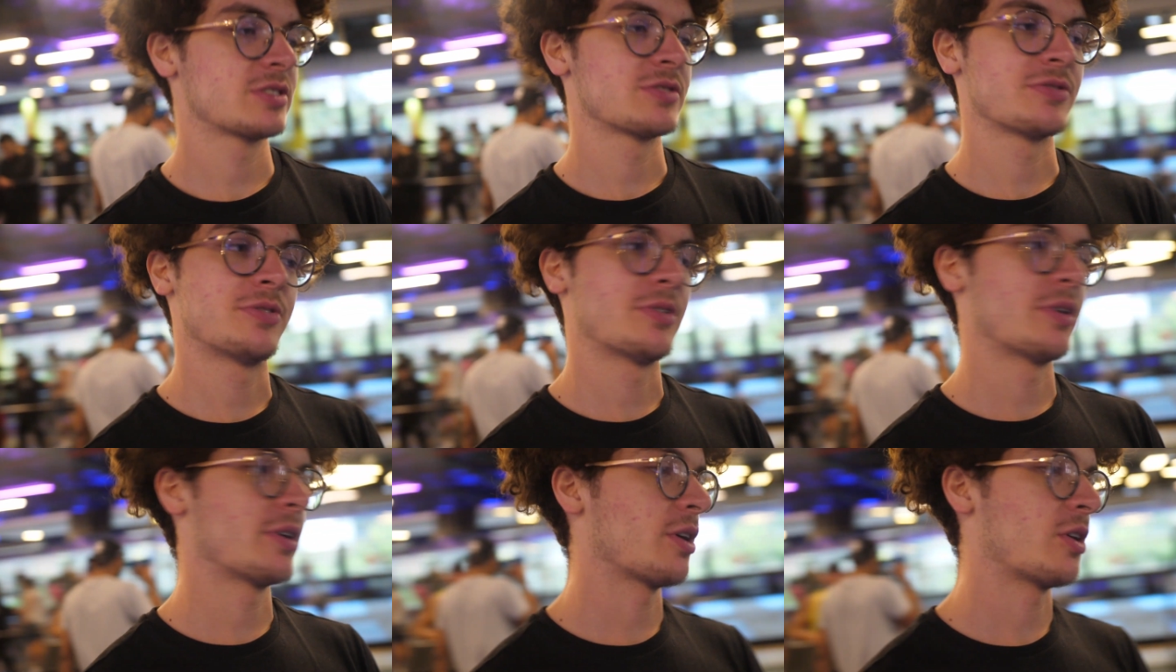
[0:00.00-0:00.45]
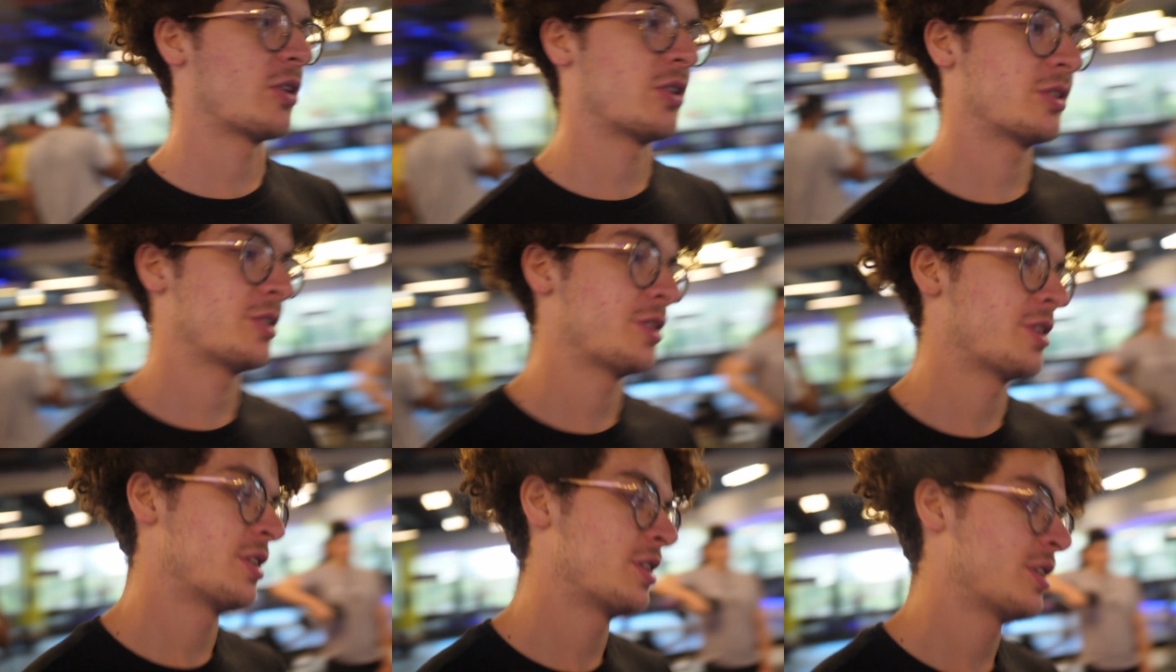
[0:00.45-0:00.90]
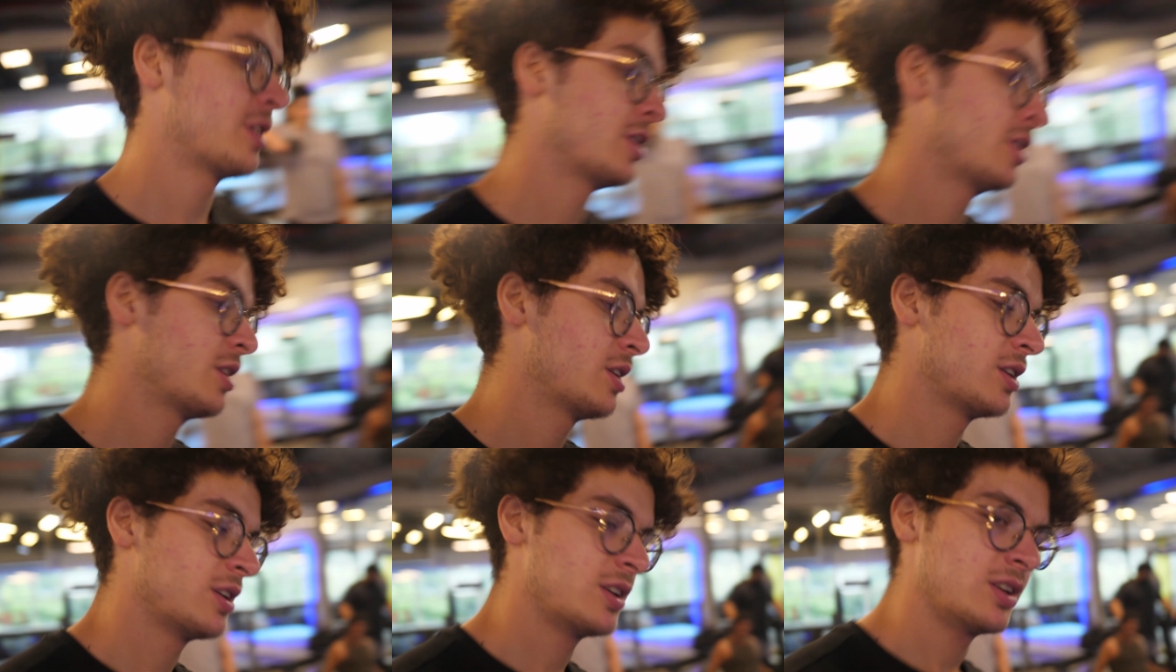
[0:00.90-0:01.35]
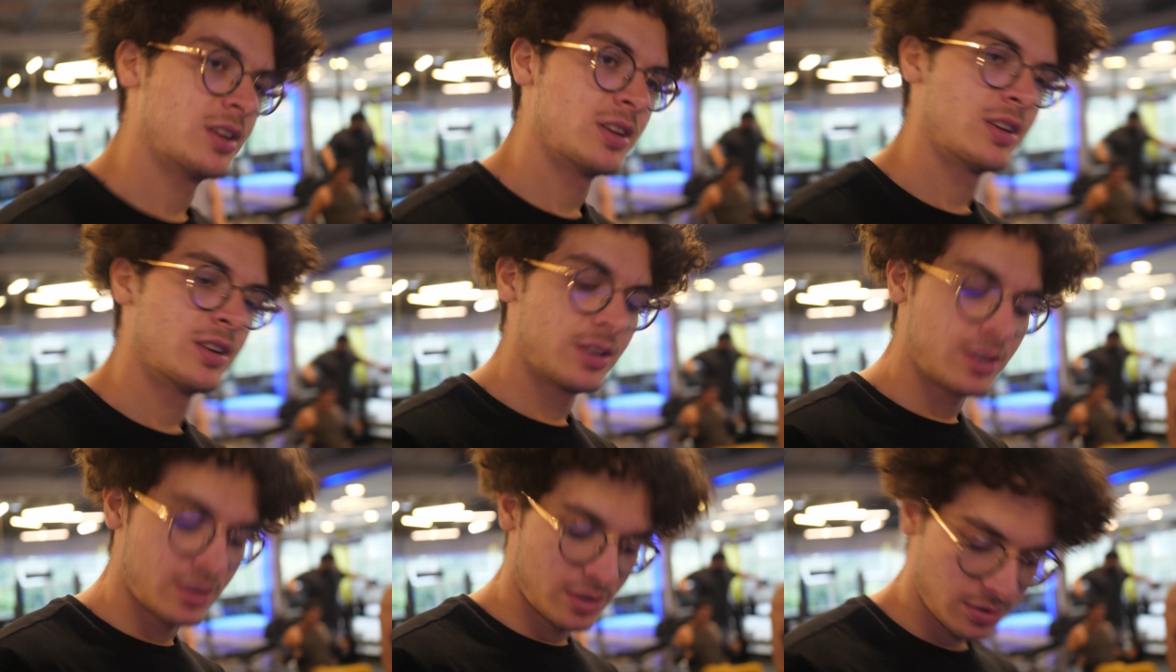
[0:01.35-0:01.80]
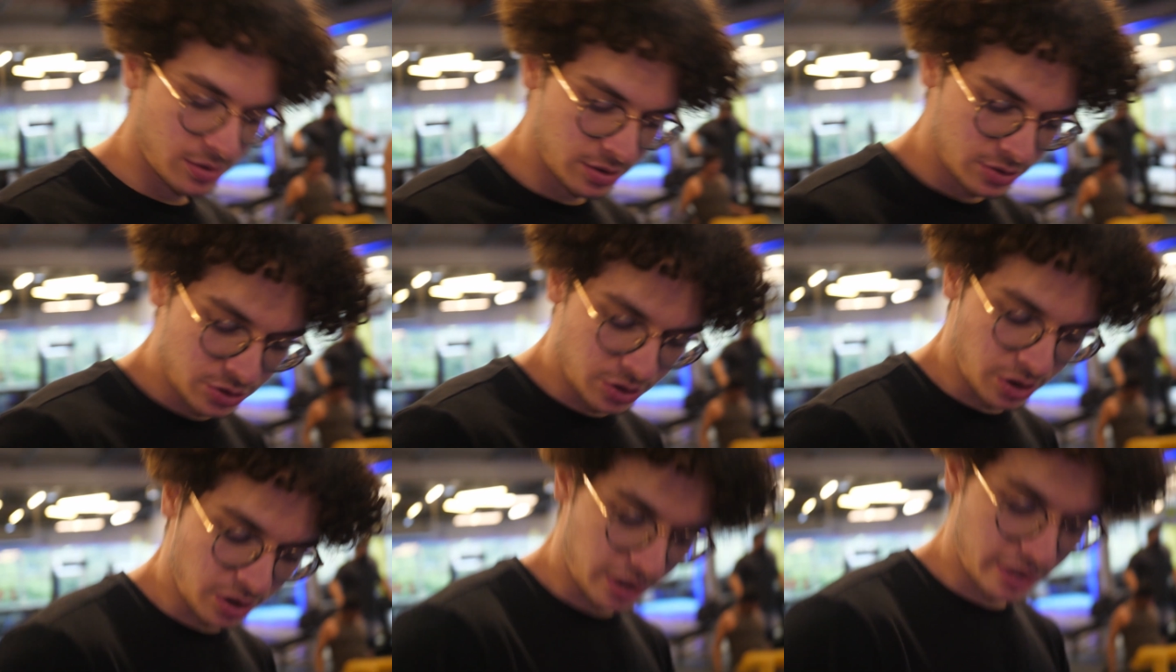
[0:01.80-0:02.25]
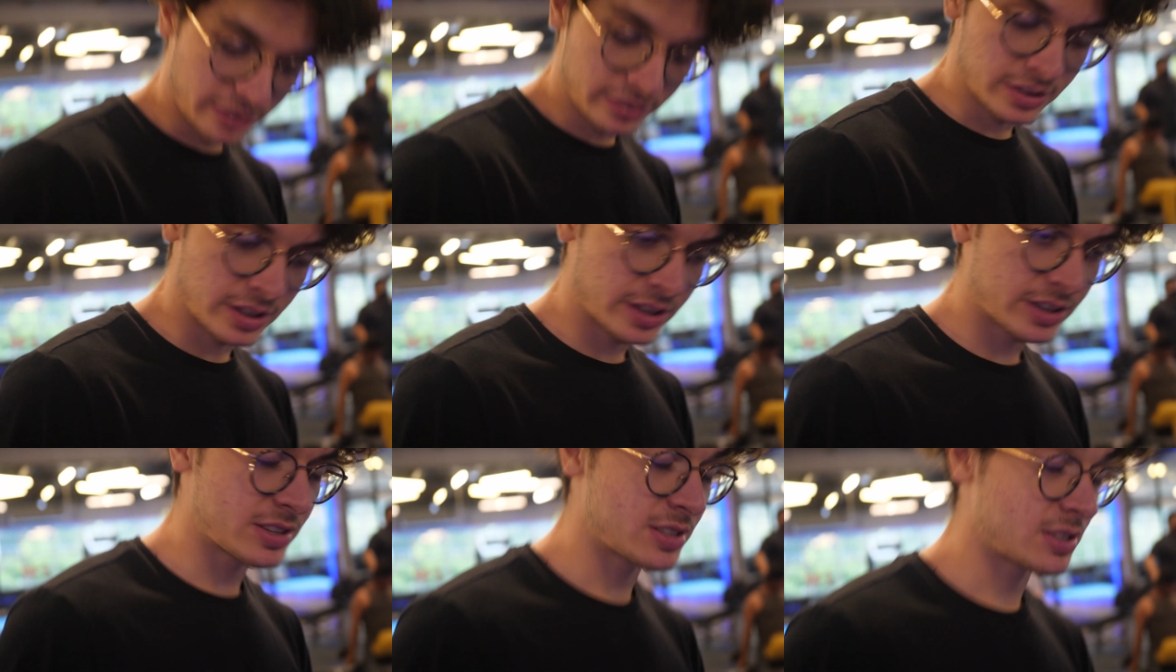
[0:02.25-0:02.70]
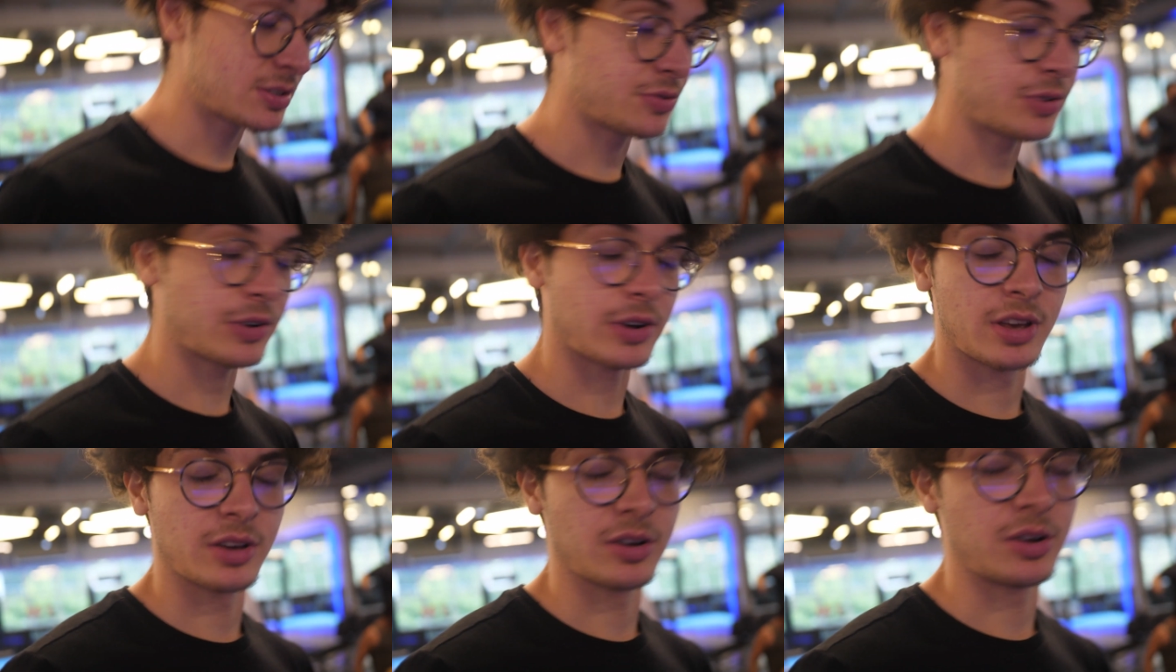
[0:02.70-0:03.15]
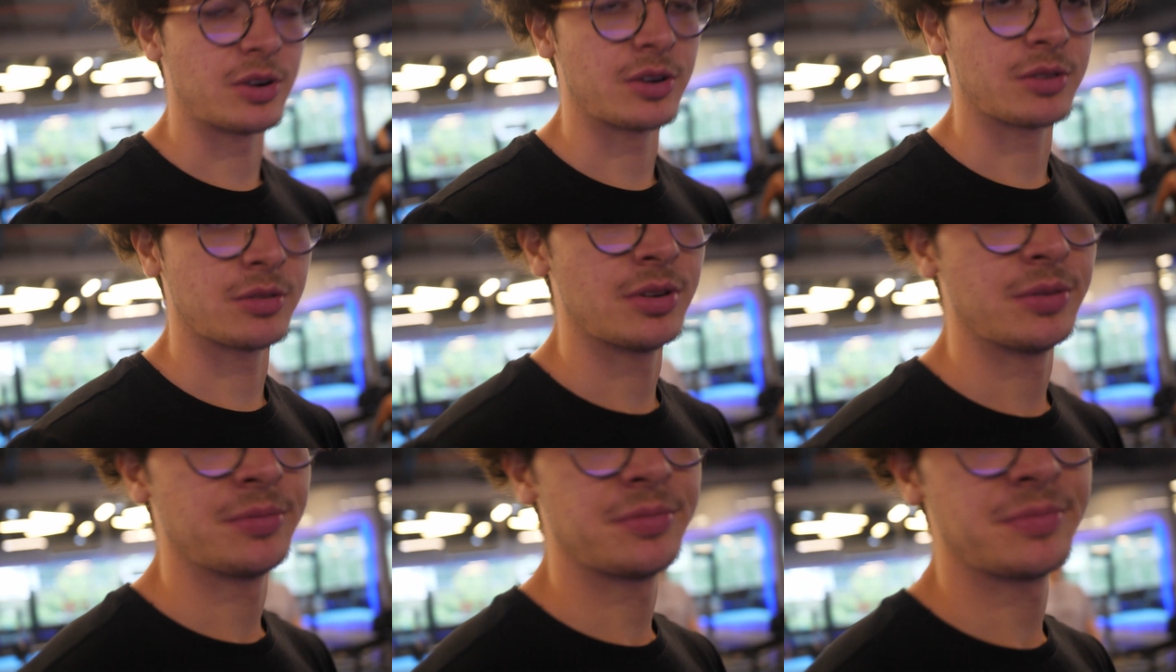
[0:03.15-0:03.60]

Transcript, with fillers: Yes. Very hard. How are they feeling? you don't have legs, fucking hard.